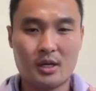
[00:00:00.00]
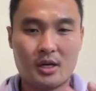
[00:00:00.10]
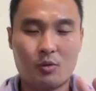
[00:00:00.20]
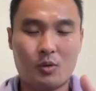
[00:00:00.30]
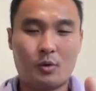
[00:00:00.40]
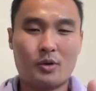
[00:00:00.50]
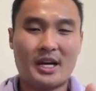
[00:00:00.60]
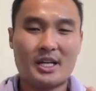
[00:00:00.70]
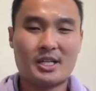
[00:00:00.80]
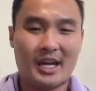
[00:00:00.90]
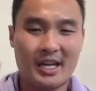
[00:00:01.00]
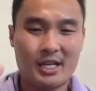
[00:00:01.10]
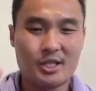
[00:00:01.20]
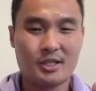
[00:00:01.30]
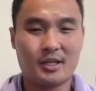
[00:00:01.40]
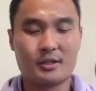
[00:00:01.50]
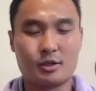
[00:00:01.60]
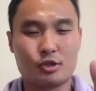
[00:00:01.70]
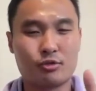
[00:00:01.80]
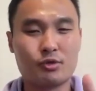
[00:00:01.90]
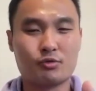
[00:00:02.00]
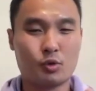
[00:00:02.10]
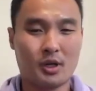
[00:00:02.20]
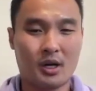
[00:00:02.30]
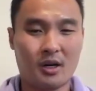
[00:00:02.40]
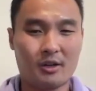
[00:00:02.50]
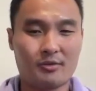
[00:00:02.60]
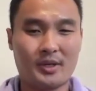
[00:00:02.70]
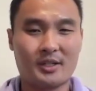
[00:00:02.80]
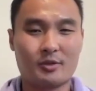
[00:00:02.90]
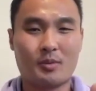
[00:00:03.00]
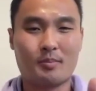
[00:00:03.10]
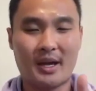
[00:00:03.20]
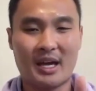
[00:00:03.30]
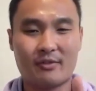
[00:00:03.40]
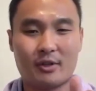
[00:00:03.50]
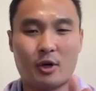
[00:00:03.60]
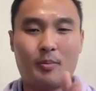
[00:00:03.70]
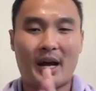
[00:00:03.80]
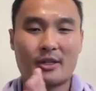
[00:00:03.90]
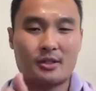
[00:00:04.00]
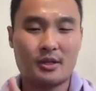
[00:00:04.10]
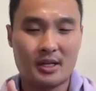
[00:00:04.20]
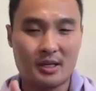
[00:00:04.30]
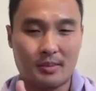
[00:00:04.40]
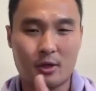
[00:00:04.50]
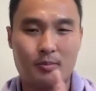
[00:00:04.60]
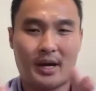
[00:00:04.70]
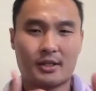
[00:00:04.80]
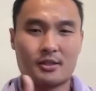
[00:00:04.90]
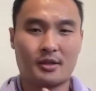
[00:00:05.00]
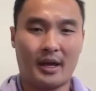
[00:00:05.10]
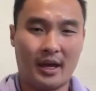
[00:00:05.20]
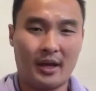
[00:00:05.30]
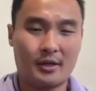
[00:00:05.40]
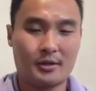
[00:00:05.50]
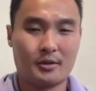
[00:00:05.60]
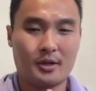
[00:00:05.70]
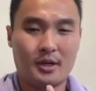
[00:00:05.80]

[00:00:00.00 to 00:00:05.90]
well, we're not changing the true root cause because we might have to go back to the hip and go back to the ankle